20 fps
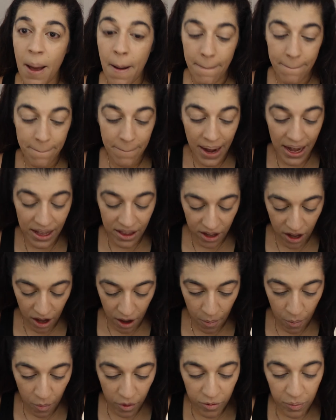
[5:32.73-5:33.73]

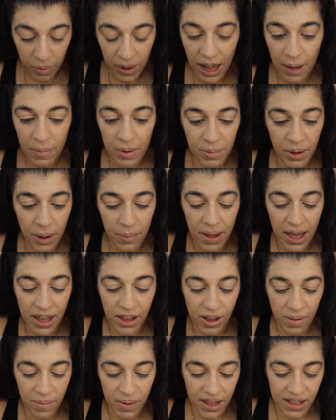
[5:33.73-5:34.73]
Madam was playing with my
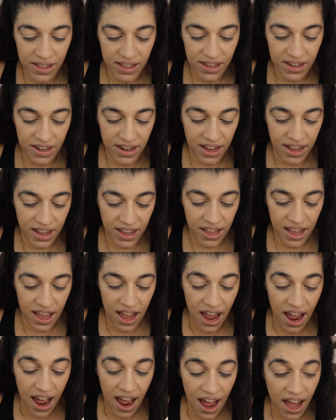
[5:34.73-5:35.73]
makeup yesterday
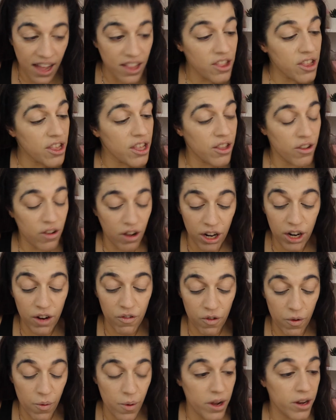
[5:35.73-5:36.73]
and she's gone and
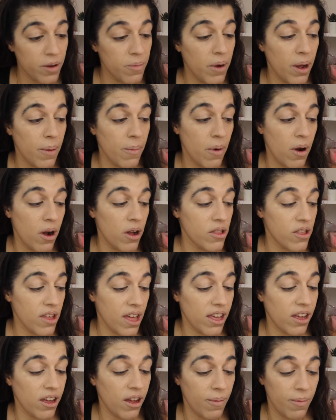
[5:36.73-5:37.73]
ruined my Marc
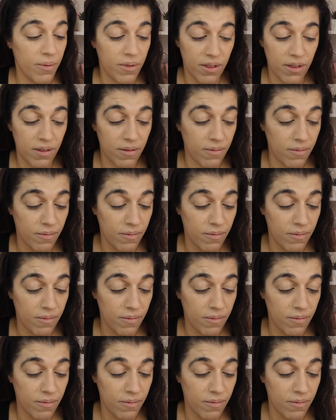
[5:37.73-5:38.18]
Jacobs